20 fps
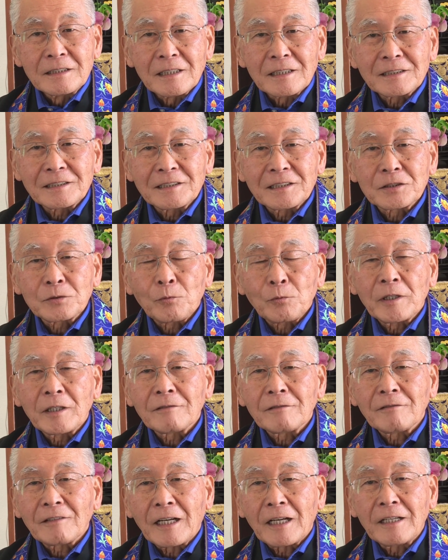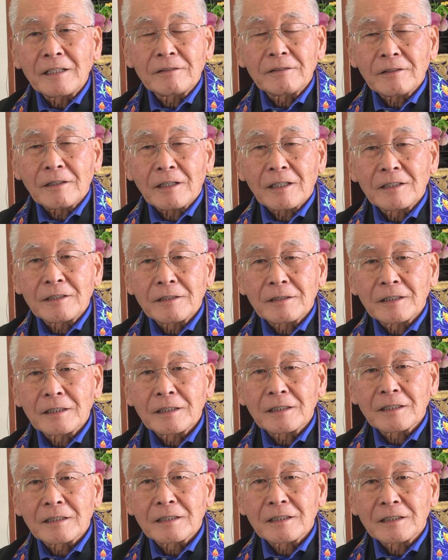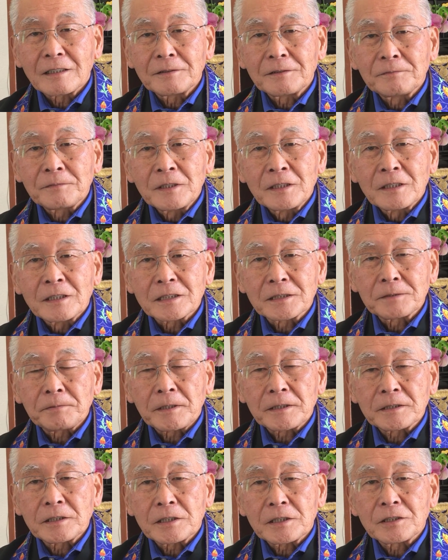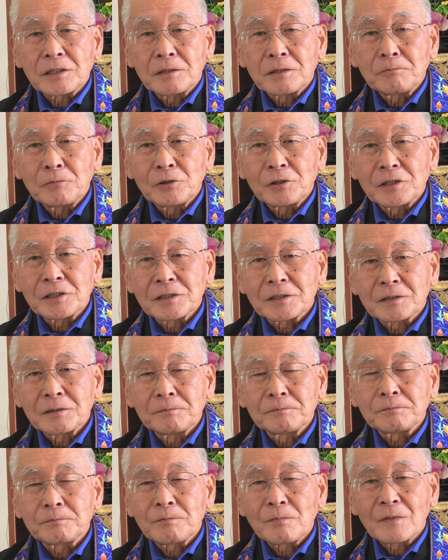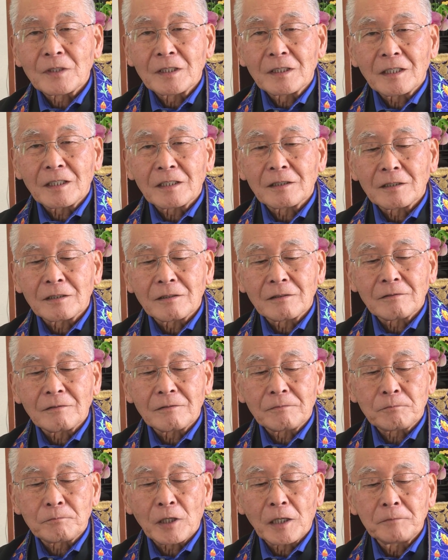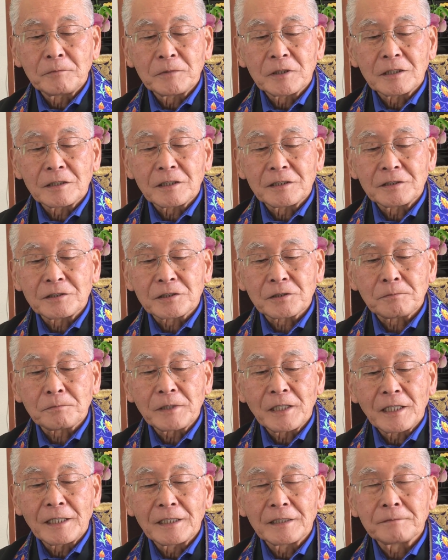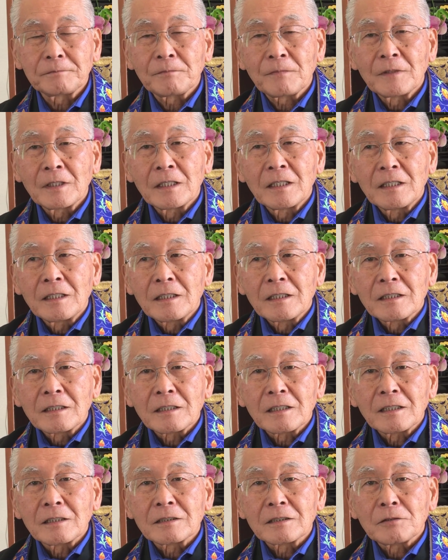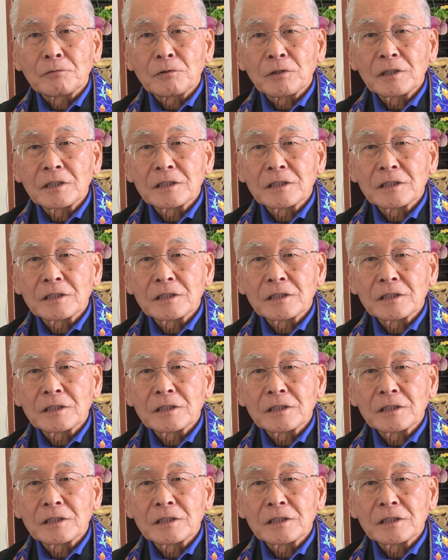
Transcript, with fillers: Yes, it's a way of life. I think uh, especially Shin Buddhism, uh, prominent in Japan, uh, the